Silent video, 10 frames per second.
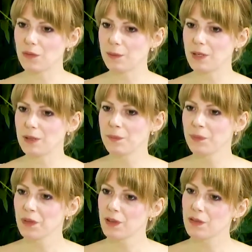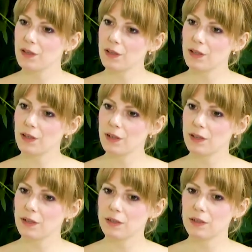I mean, the